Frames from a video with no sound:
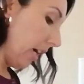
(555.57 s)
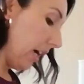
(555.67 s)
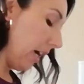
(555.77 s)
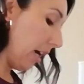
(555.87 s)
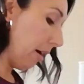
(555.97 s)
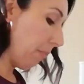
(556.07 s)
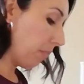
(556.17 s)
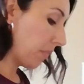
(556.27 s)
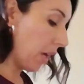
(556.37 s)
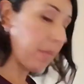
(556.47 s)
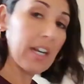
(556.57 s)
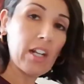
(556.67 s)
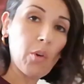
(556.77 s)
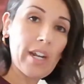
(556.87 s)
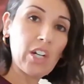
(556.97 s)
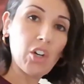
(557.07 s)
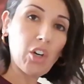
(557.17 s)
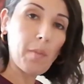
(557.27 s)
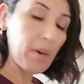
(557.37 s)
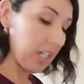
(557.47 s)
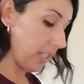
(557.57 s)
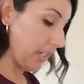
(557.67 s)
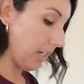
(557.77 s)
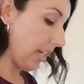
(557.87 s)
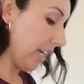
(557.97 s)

I'm gonna go ahead and cook our pasta.